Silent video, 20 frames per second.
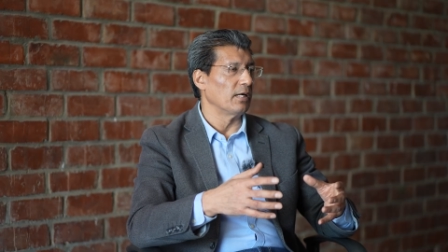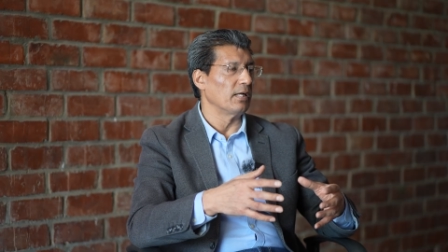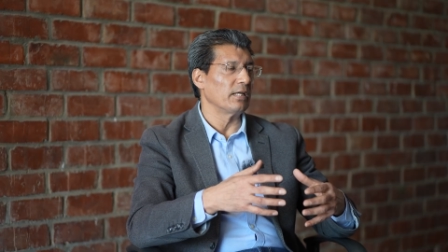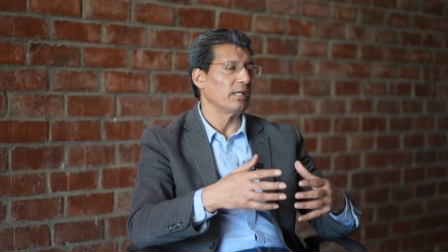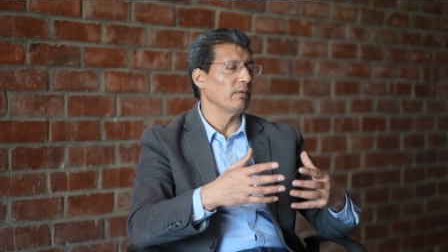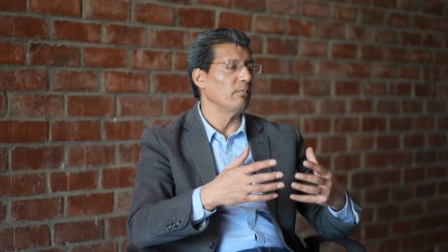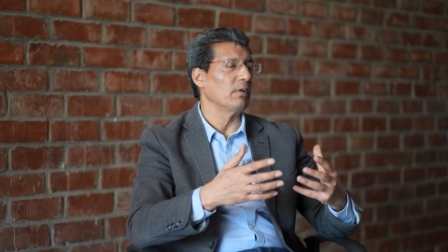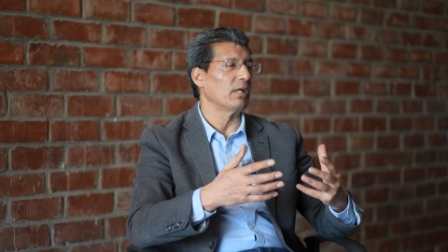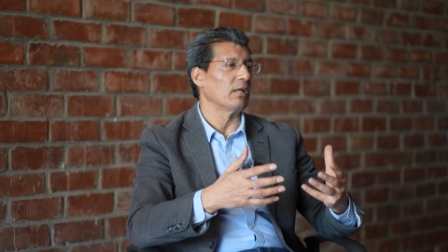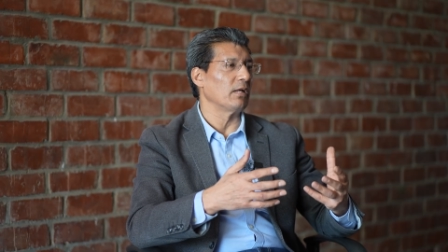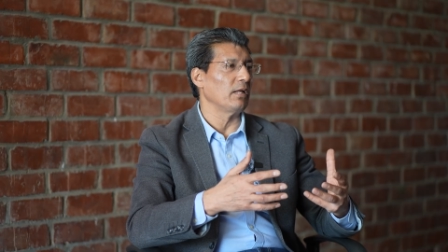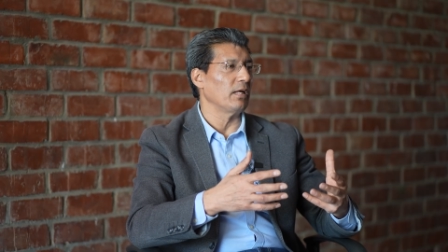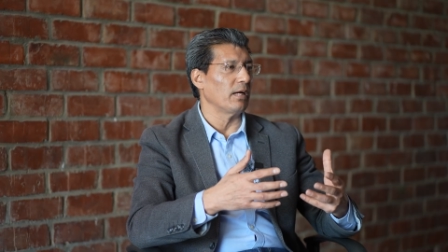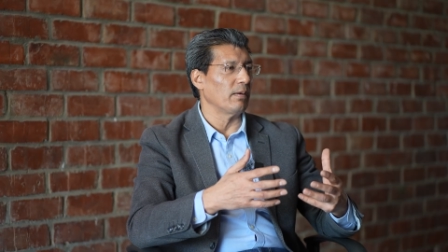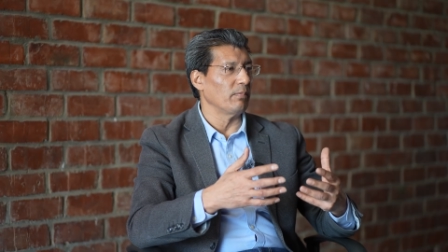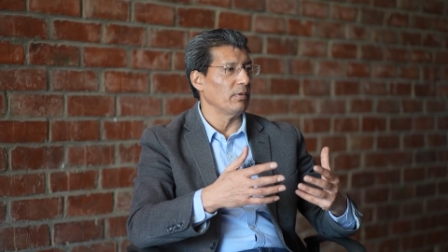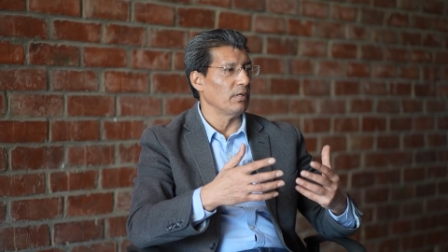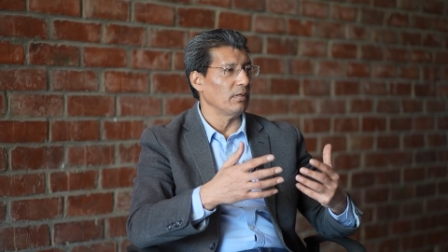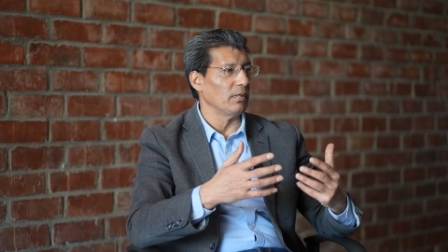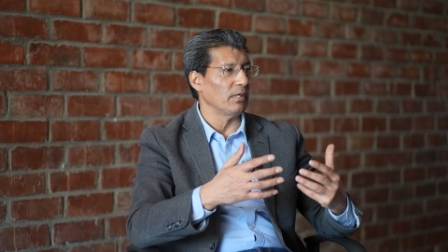Ultimately,
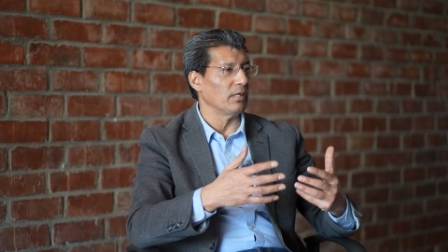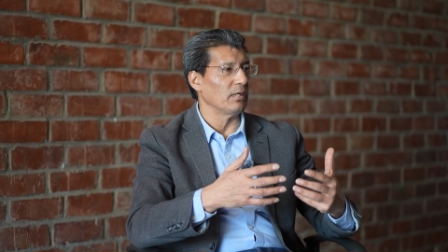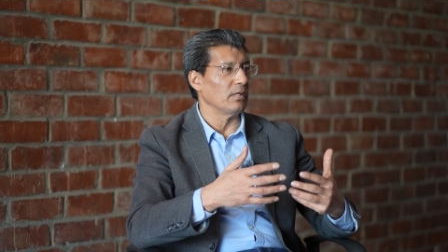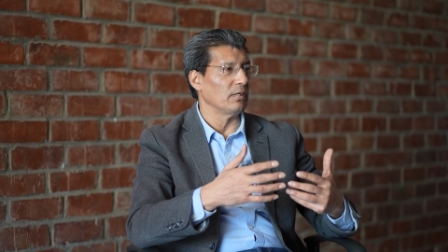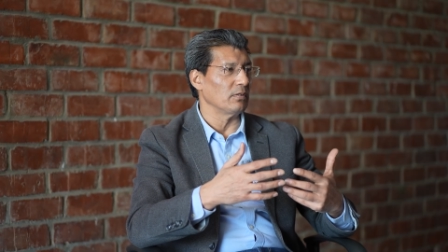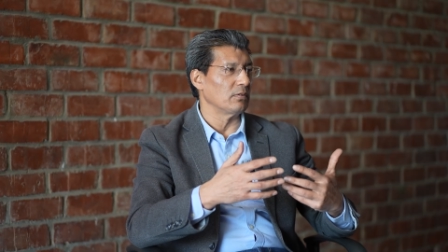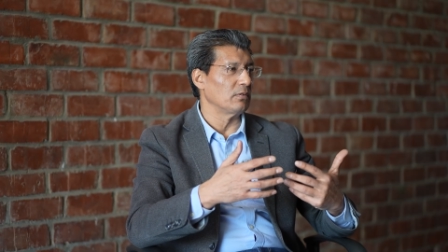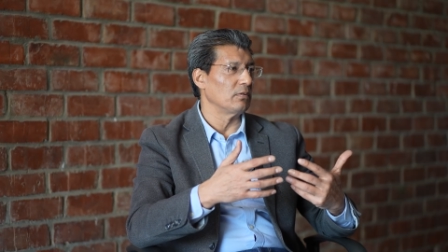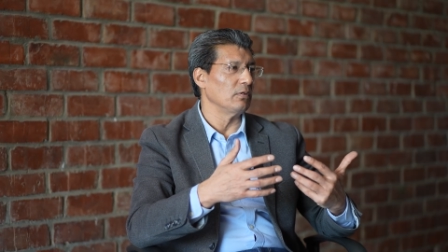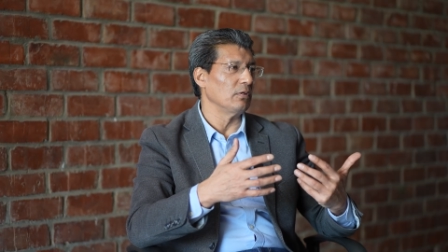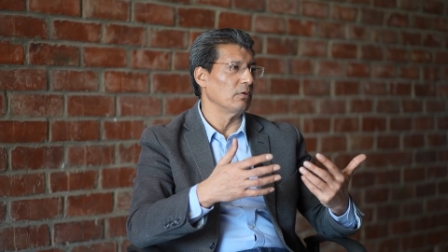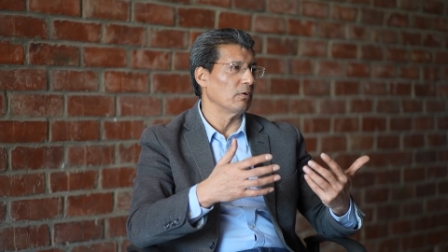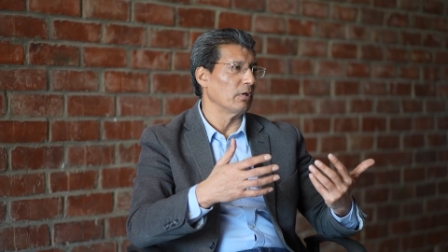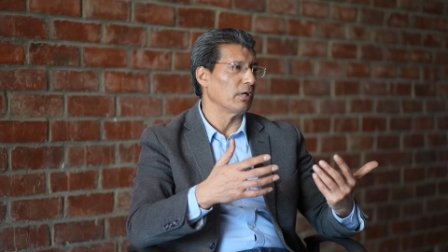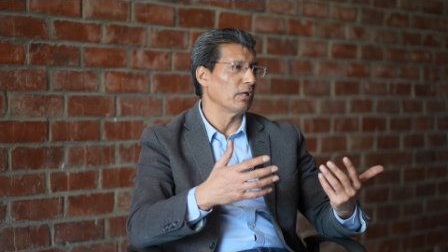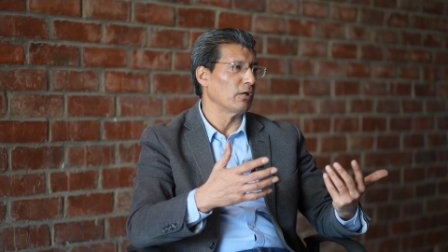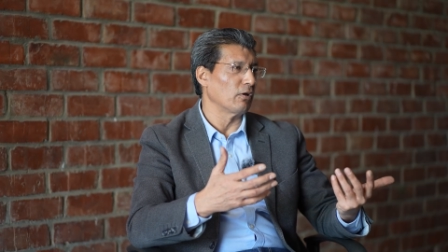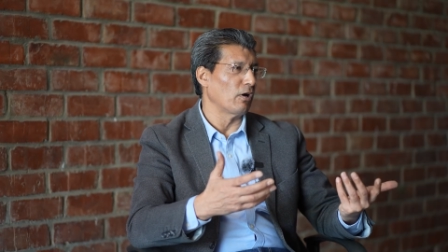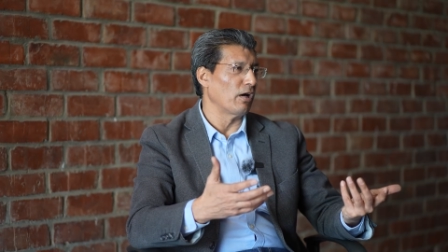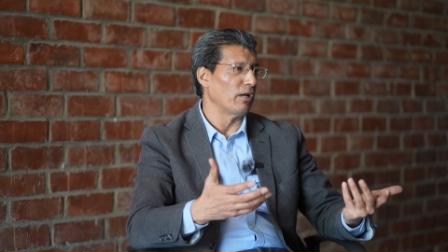I mean, it is
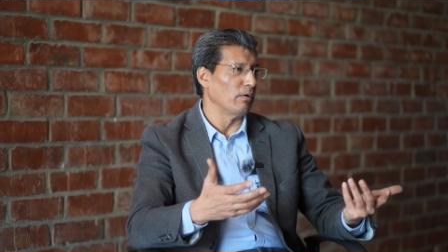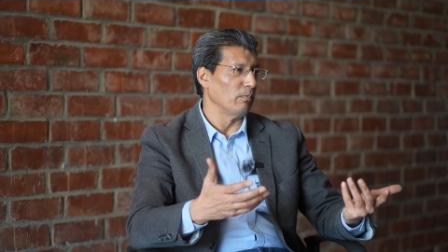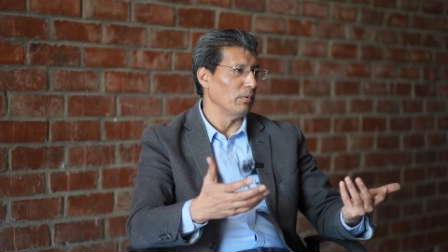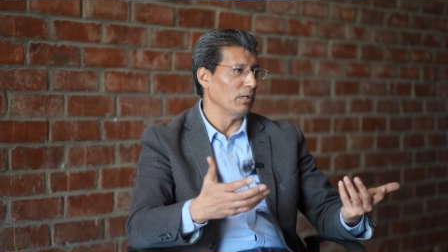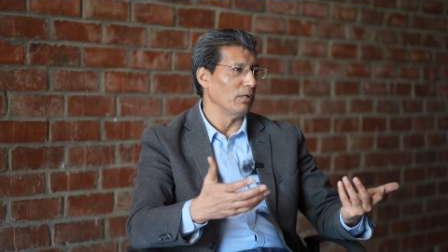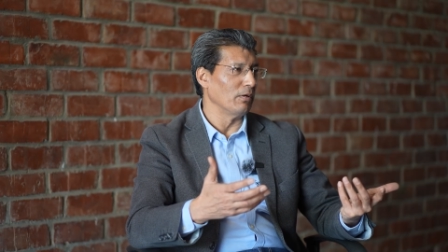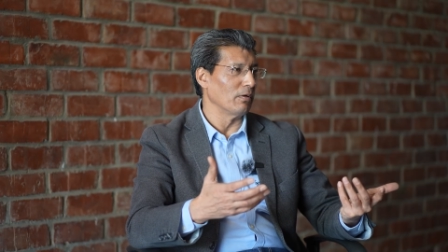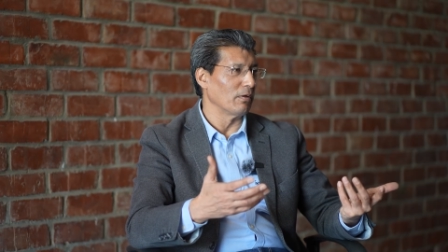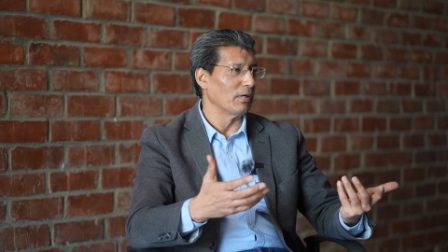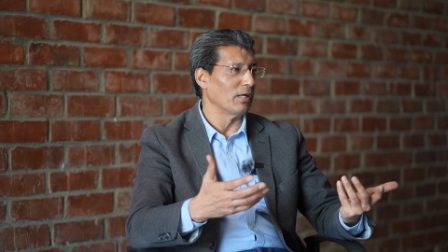your economy,